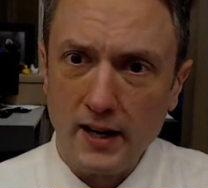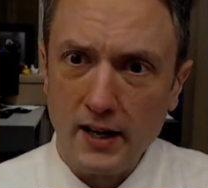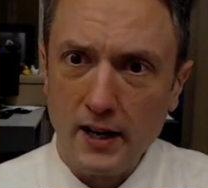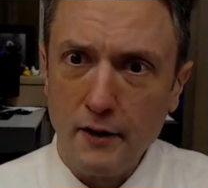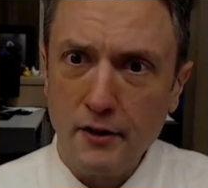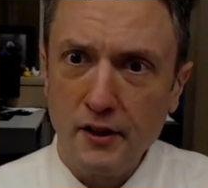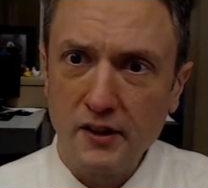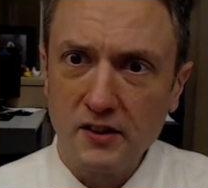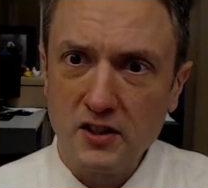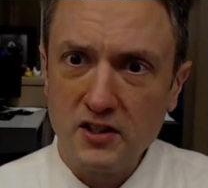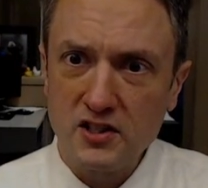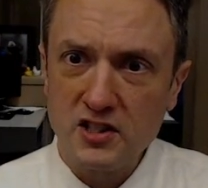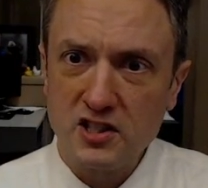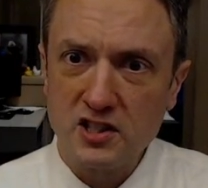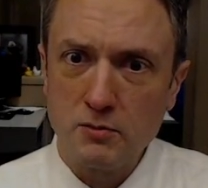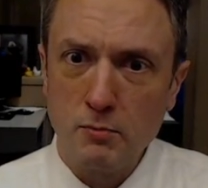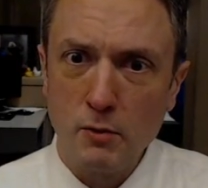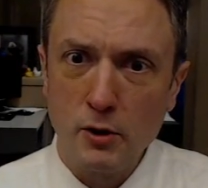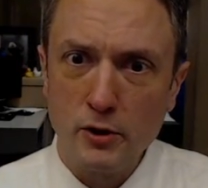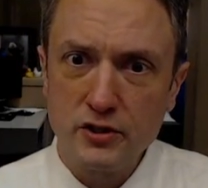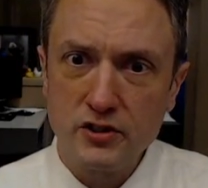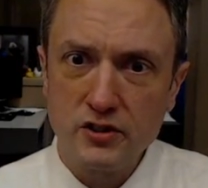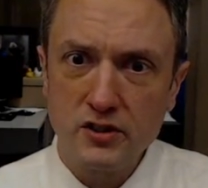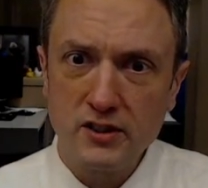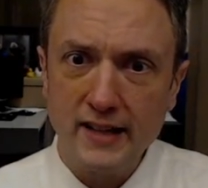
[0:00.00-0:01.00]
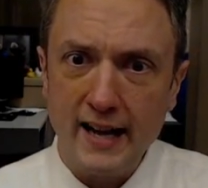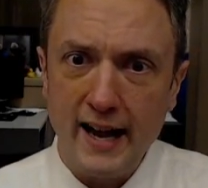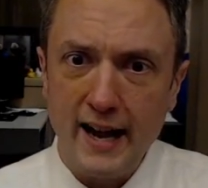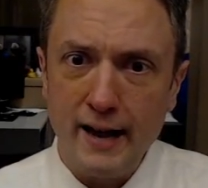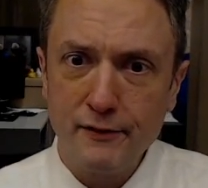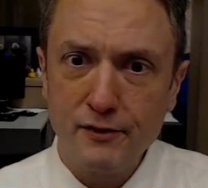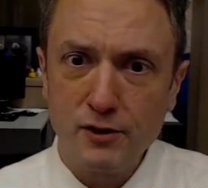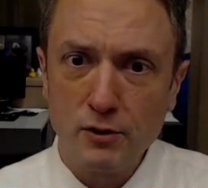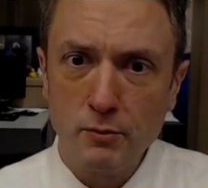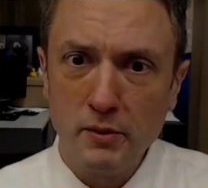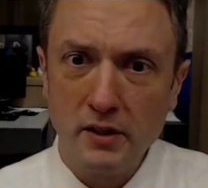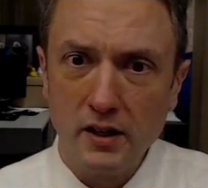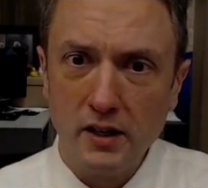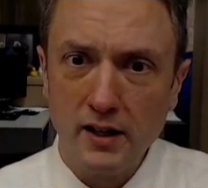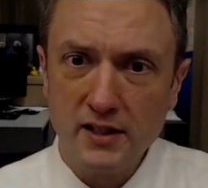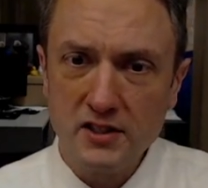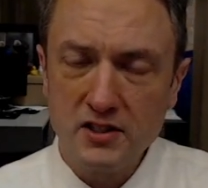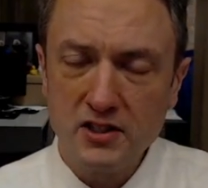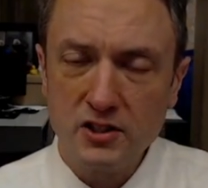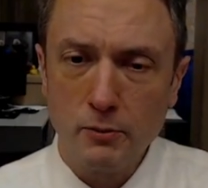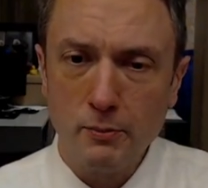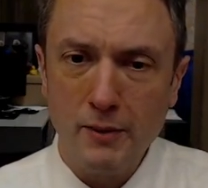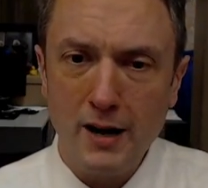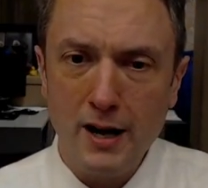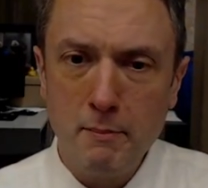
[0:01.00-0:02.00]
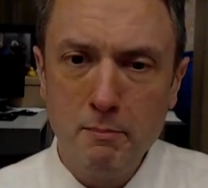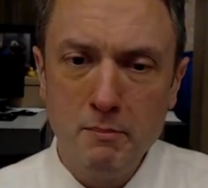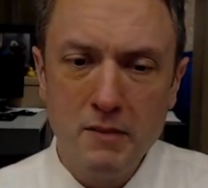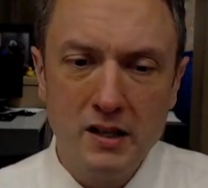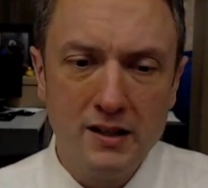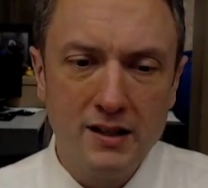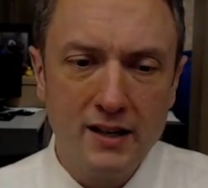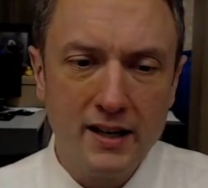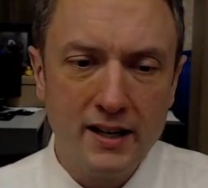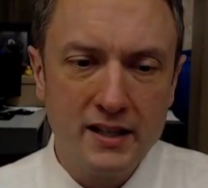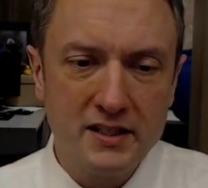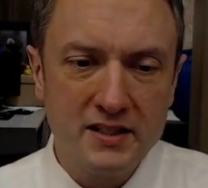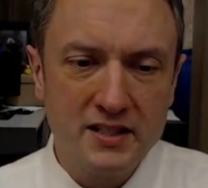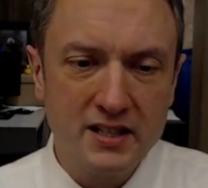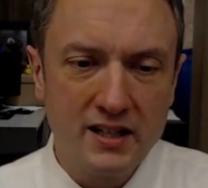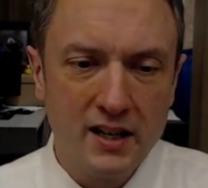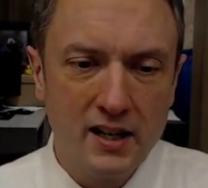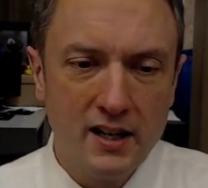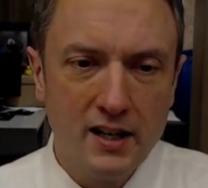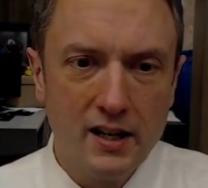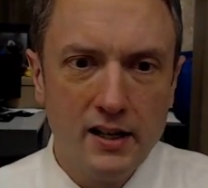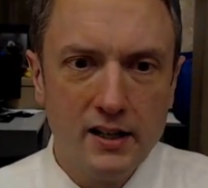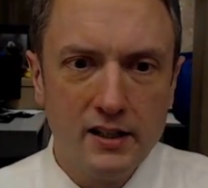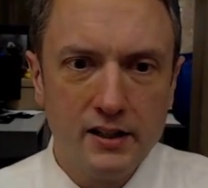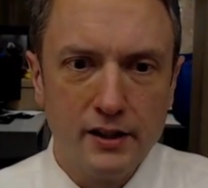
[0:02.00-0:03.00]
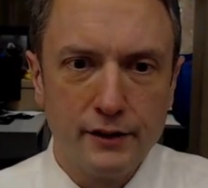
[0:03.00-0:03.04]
I think this is mostly after midnight. So by midnight, the